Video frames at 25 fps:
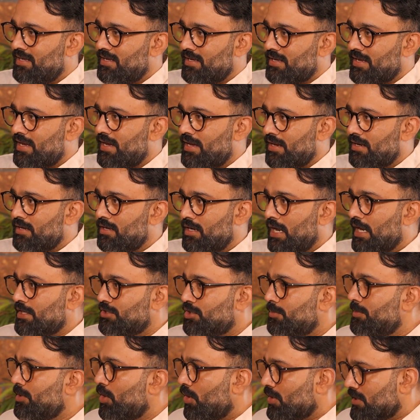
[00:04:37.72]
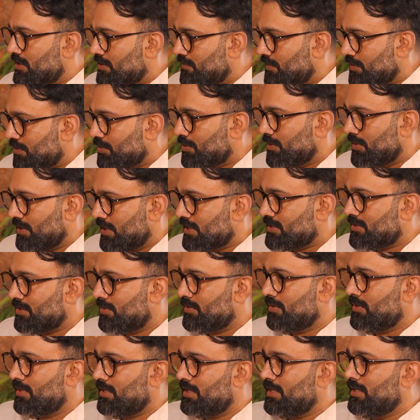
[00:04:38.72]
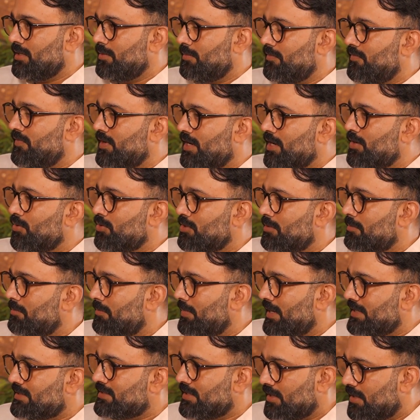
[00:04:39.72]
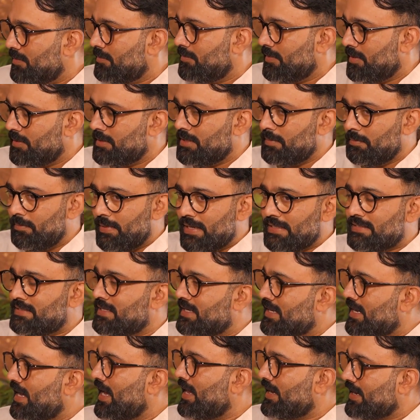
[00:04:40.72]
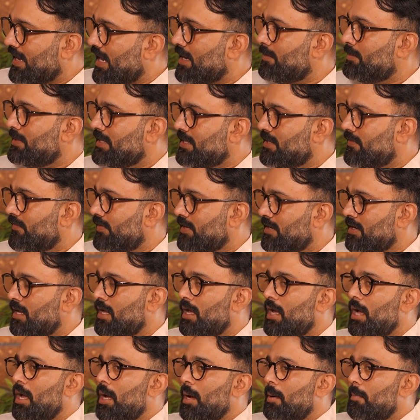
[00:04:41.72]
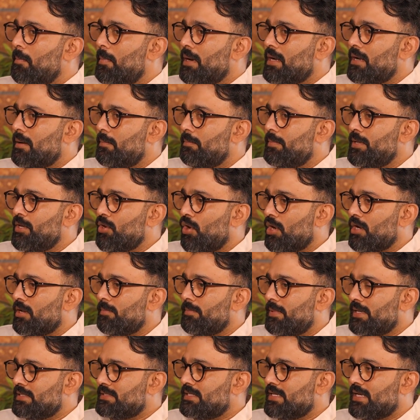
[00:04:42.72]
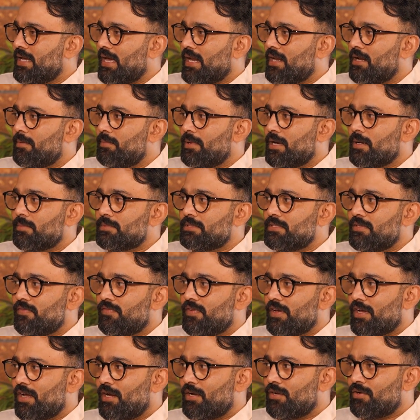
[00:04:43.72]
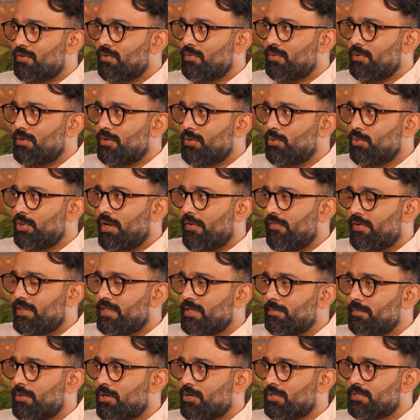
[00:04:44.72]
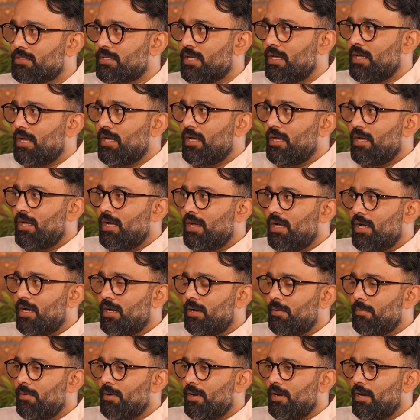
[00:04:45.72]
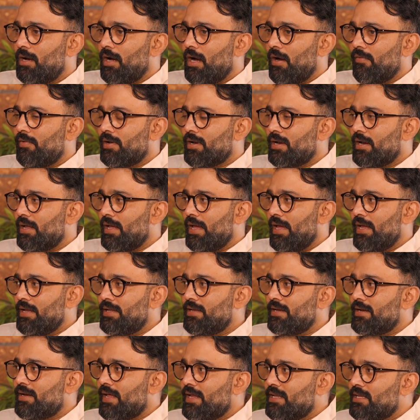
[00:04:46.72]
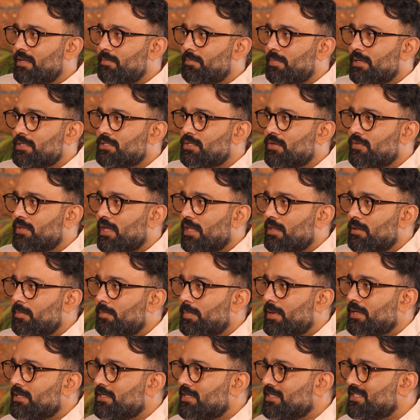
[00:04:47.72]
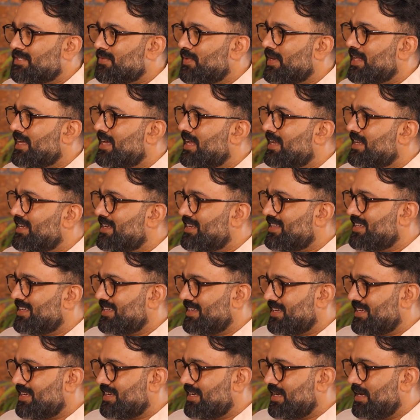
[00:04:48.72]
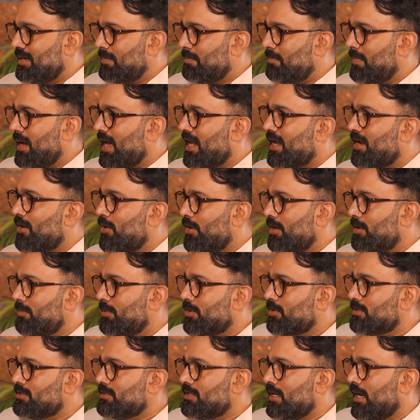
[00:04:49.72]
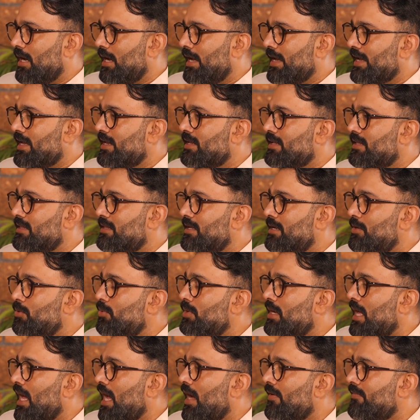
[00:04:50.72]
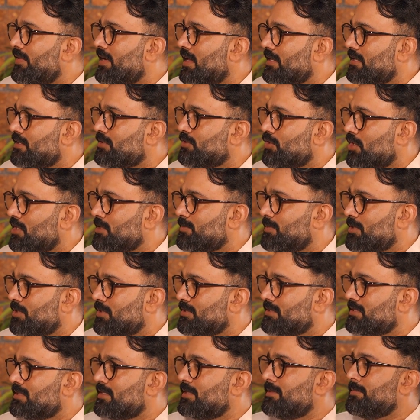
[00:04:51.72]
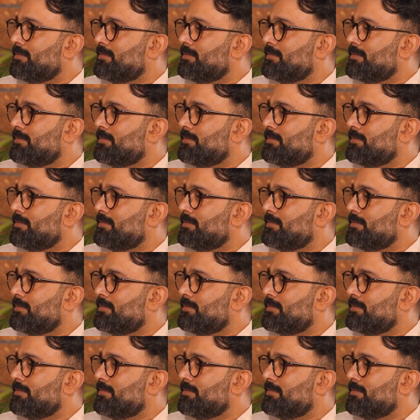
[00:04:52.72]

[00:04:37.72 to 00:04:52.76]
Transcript: care. I should be honest with you. Like, so we can do the basic. The basic care can be given, but beyond the basic care, it becomes difficult to do everything because our 80-90% of the other patients will get paranoid because again they don't have another choice because